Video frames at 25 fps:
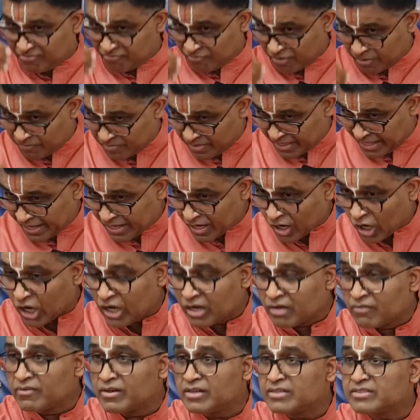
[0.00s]
From there
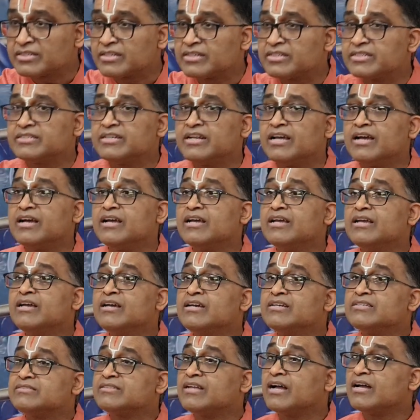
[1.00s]
onwards, Krishna
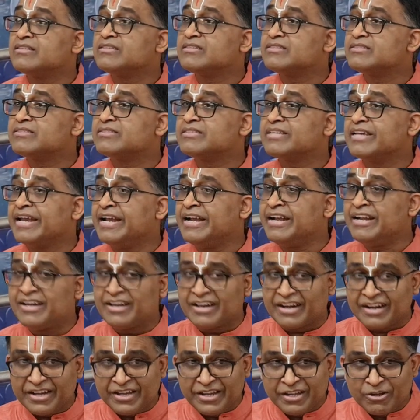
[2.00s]
starts
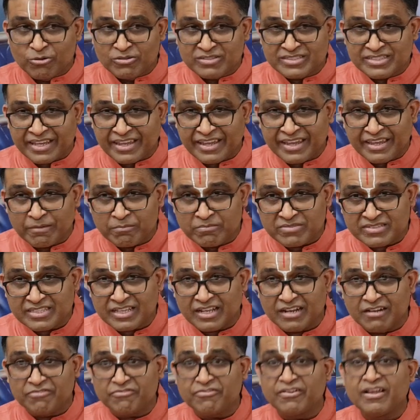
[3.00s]
introducing
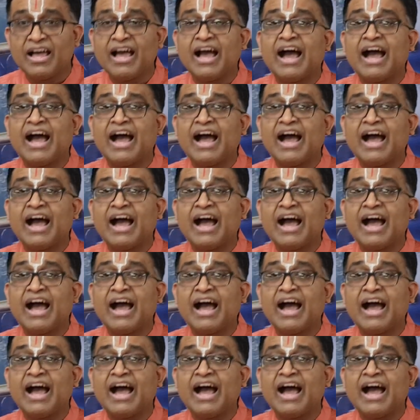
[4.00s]
himself